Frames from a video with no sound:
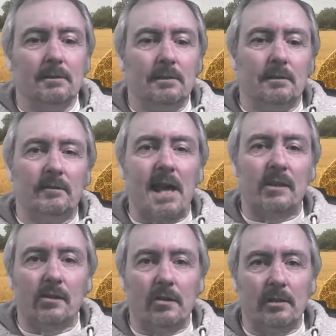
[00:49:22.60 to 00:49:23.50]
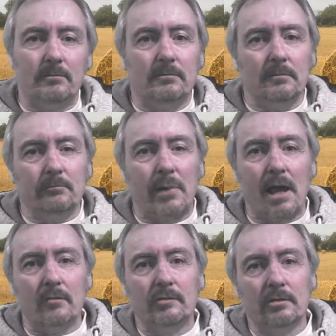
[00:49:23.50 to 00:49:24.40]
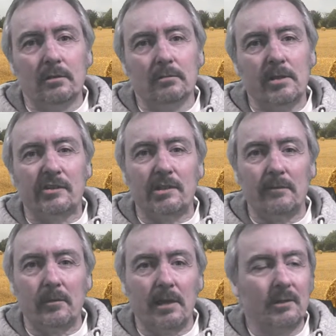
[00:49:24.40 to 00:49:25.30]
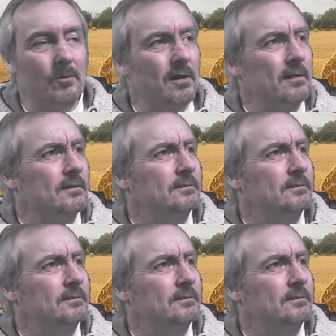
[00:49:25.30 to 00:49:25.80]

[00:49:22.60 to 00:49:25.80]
flat-sided pounds, you're a bit stuffed with that as well, aren't